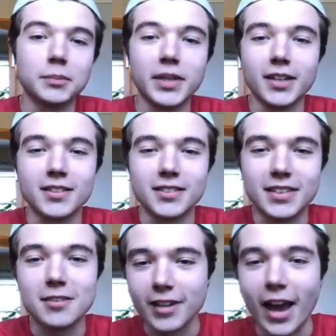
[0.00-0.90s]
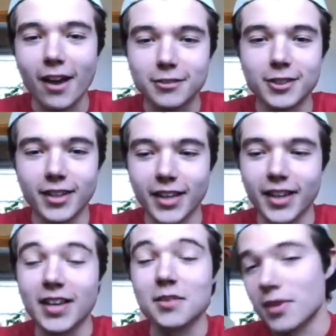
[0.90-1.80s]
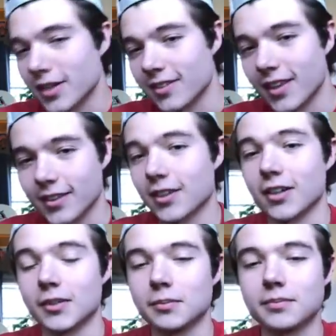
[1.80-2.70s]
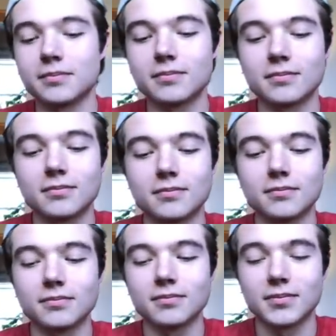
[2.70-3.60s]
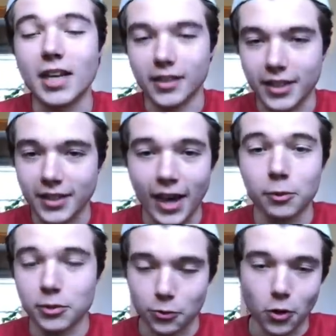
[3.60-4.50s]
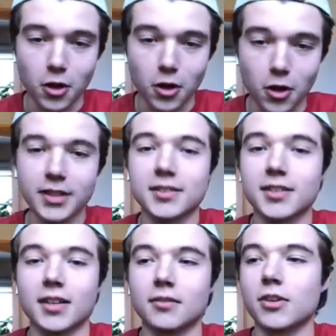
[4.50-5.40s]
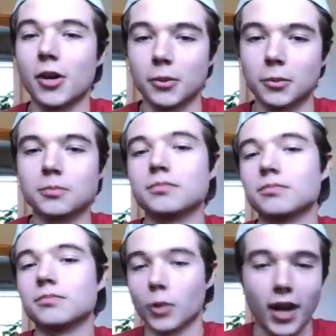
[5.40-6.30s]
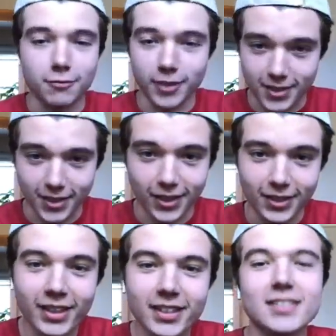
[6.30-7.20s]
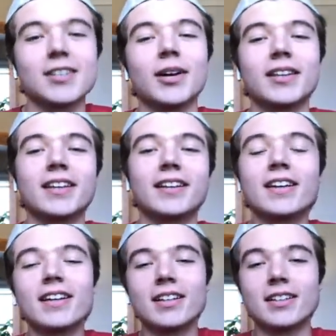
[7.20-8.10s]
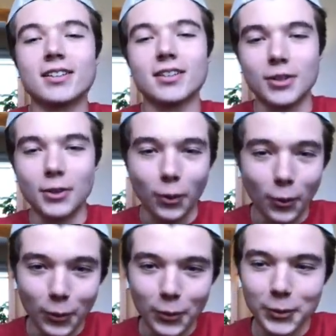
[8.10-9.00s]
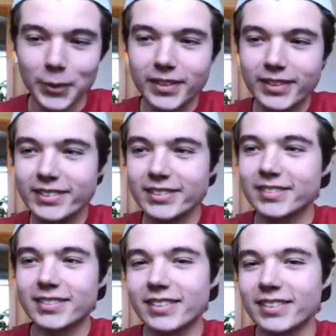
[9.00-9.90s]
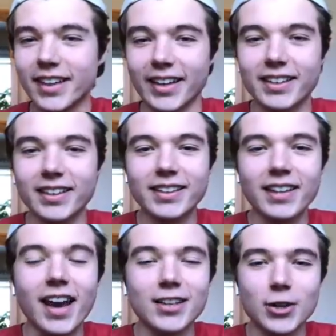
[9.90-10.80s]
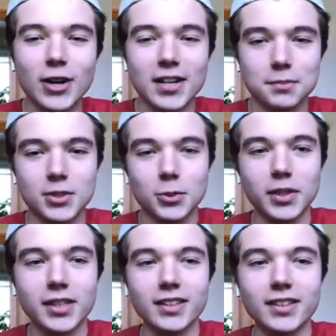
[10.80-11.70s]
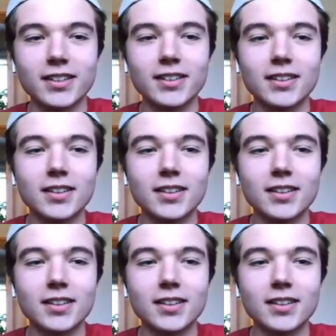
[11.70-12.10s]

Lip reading: Because even after they admitted that their delegate count was wrong, they said, no, we're not fixing it. So I think the whole like contrast between